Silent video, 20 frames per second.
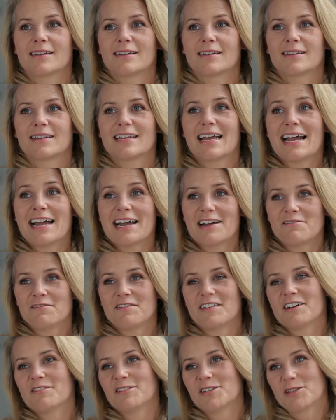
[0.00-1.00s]
Now, how
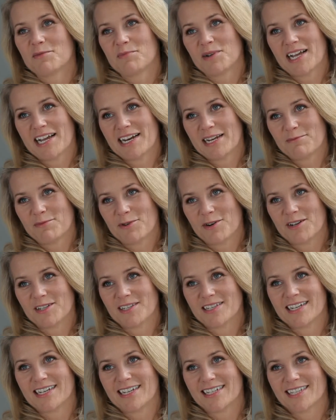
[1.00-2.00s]
far into the planning
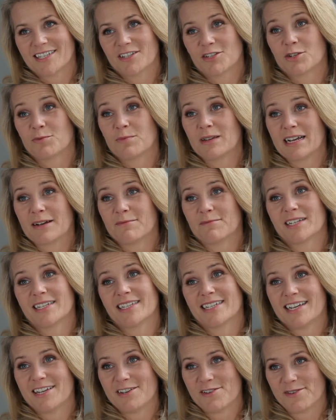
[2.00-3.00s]
process should we come to
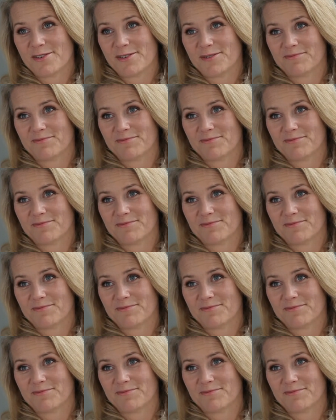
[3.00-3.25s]
see you?